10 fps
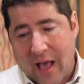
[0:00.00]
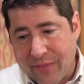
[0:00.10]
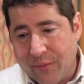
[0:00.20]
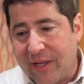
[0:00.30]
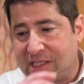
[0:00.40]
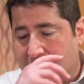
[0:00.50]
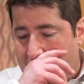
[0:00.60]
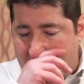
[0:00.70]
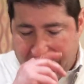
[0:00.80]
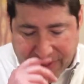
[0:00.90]
And the reason
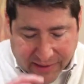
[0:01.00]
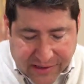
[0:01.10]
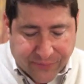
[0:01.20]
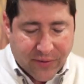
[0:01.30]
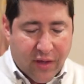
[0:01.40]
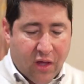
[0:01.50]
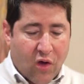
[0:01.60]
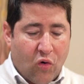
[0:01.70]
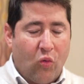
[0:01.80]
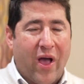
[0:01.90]
why is
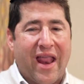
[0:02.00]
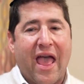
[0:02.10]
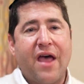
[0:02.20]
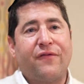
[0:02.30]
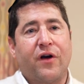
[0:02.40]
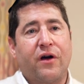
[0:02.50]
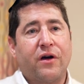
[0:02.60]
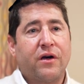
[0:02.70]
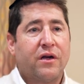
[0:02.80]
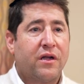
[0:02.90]
whenever
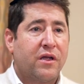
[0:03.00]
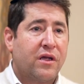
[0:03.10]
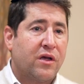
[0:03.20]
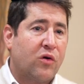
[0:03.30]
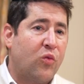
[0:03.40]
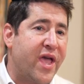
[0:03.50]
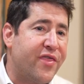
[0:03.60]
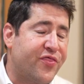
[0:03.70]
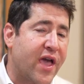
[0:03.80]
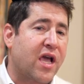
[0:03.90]
we
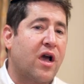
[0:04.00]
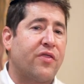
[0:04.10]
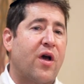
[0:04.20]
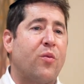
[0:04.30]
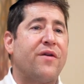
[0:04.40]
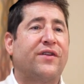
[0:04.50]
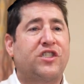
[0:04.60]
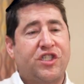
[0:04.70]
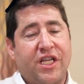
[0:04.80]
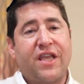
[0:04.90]
think that we've
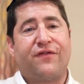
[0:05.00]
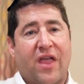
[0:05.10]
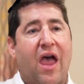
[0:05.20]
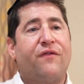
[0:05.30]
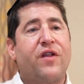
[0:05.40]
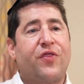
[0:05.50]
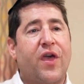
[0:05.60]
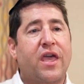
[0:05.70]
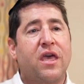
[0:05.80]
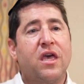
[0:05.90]
achieved
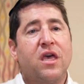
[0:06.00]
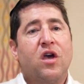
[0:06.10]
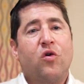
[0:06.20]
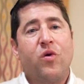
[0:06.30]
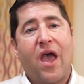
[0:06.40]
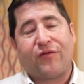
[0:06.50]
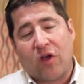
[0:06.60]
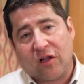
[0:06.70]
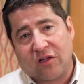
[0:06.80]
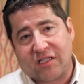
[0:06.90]
everything, we have
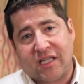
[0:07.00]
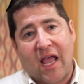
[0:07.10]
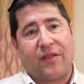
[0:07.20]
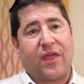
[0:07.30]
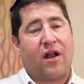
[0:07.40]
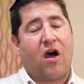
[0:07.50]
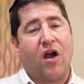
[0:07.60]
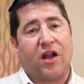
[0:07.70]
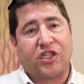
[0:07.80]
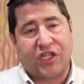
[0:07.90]
to understand that
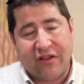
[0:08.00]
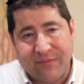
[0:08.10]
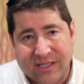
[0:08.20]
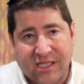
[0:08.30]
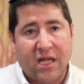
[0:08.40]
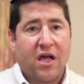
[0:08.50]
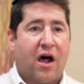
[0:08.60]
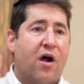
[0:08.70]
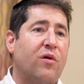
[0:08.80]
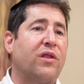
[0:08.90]
our achievements
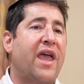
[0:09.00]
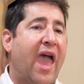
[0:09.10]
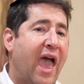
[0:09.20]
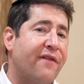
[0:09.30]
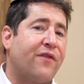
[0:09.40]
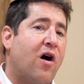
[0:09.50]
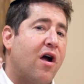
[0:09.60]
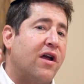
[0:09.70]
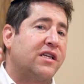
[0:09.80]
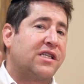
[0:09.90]
are only half
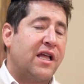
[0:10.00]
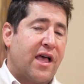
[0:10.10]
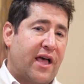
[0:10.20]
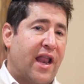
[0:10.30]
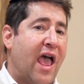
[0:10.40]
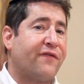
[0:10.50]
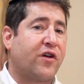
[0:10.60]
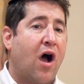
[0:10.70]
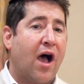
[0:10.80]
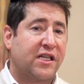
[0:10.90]
ours and
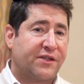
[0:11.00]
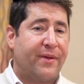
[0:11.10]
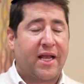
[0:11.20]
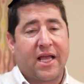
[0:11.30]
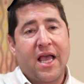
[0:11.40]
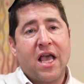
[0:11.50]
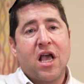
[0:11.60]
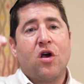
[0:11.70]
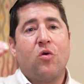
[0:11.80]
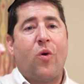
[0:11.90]
half God's. Meaning,
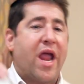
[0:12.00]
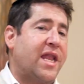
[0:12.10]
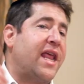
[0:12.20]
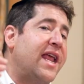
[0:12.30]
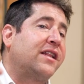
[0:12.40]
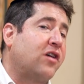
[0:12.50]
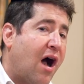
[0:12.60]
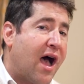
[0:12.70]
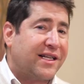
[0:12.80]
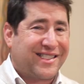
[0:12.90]
we need
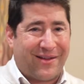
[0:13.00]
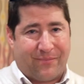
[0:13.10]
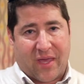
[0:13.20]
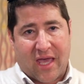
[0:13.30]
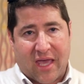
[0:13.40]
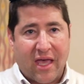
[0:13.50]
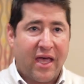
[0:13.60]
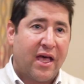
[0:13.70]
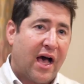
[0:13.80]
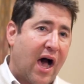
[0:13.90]
God to be
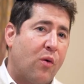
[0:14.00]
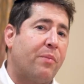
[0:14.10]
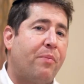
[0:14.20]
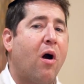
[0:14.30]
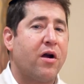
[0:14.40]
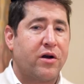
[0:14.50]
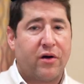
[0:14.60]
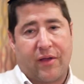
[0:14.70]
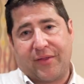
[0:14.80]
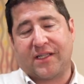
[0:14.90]
our
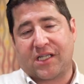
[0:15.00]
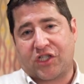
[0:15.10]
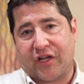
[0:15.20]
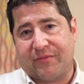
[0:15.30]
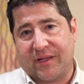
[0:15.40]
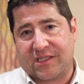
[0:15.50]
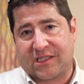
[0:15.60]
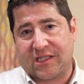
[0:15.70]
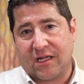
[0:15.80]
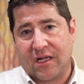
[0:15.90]
partner in these
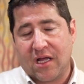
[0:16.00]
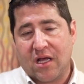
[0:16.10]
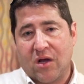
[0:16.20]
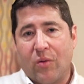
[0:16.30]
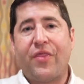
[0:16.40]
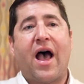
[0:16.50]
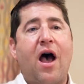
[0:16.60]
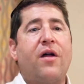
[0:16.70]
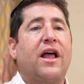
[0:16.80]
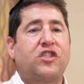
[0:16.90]
achievements.
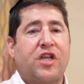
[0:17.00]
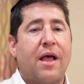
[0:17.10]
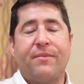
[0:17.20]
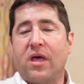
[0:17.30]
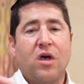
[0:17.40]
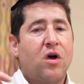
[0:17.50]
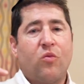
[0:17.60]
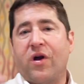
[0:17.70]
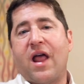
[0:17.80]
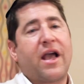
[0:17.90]
Without Hashem,
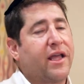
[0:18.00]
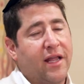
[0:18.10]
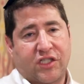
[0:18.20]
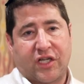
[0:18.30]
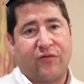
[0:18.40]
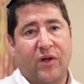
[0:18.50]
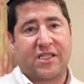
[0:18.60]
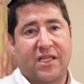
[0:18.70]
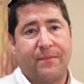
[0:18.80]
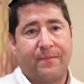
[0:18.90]
we're not going to achieve
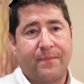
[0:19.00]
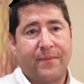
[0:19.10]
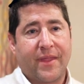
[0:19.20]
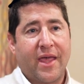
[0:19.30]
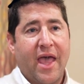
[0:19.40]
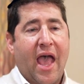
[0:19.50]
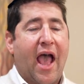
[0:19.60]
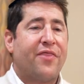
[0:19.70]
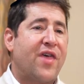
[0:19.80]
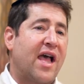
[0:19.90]
wisdom.
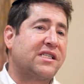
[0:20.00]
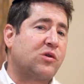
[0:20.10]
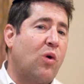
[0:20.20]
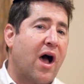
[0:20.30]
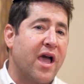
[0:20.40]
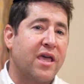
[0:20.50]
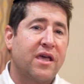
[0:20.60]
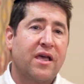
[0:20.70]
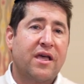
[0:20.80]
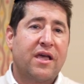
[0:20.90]
And that's why
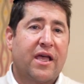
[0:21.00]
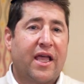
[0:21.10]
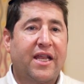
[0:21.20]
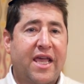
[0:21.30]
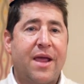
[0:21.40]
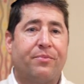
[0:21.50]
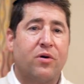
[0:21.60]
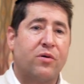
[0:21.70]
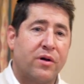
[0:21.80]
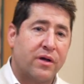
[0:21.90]
in
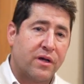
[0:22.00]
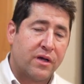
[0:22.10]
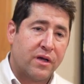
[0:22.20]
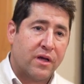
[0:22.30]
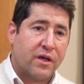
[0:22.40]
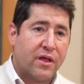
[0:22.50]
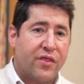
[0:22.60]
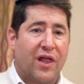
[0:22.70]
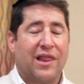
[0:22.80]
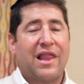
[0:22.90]
Hebrew,
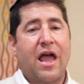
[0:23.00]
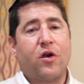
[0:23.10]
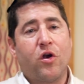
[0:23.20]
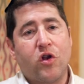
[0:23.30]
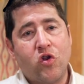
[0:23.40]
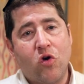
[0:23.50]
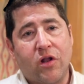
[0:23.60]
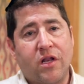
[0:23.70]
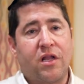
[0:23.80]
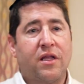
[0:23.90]
the letter
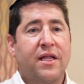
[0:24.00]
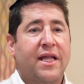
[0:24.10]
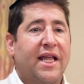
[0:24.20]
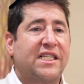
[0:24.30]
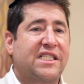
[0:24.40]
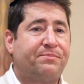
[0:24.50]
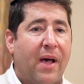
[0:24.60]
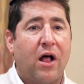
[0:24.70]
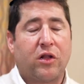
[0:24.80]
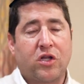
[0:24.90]
Nun is
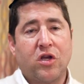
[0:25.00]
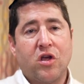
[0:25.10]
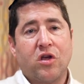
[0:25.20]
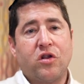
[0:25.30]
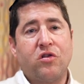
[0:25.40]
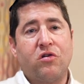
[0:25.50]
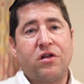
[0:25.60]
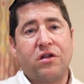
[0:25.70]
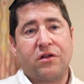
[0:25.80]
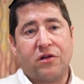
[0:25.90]
spelled
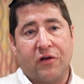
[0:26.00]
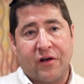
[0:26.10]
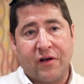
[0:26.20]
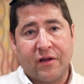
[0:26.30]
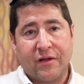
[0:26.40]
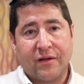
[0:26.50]
Nun, Nun.